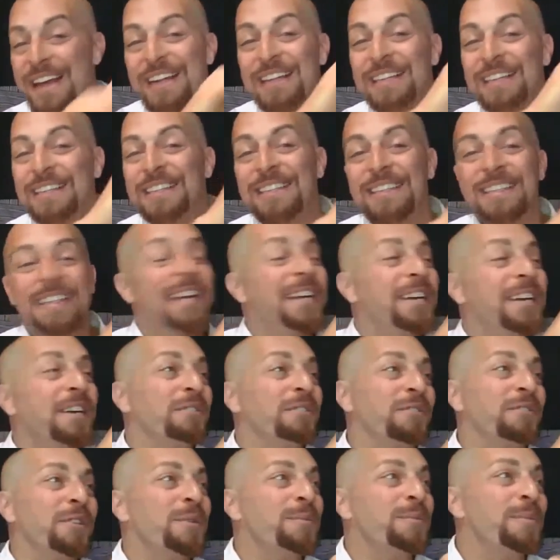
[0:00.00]
and a
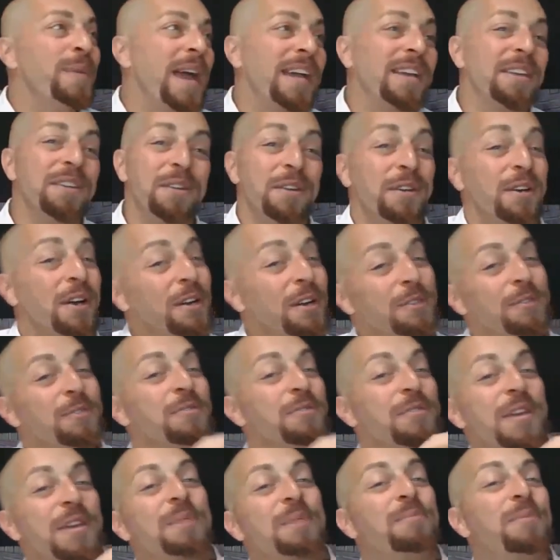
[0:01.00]
sticker for the back of your car.
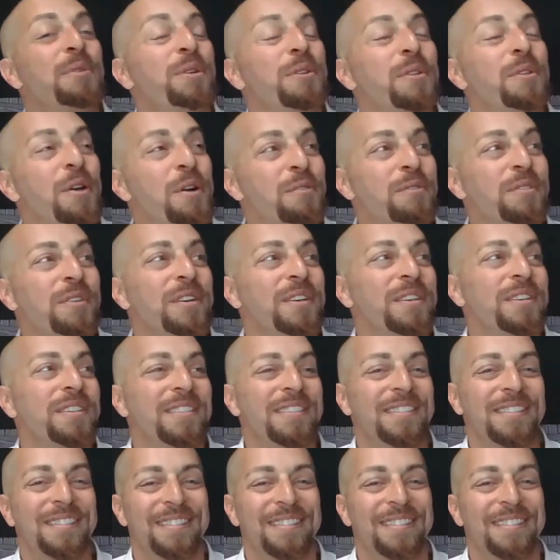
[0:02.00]
So you get pulled over